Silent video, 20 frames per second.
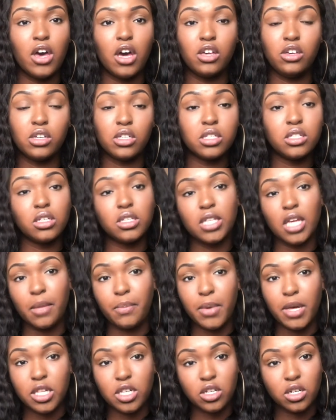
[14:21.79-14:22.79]
You can still take
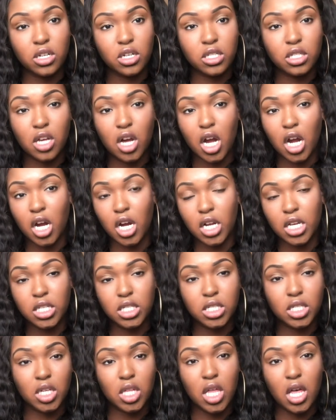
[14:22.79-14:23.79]
pictures. The art is
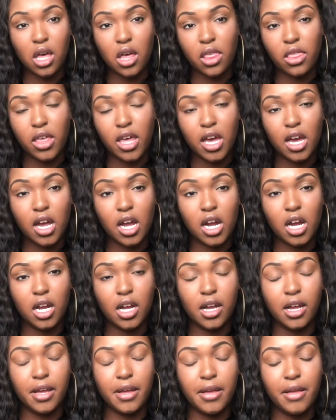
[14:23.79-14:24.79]
still all there.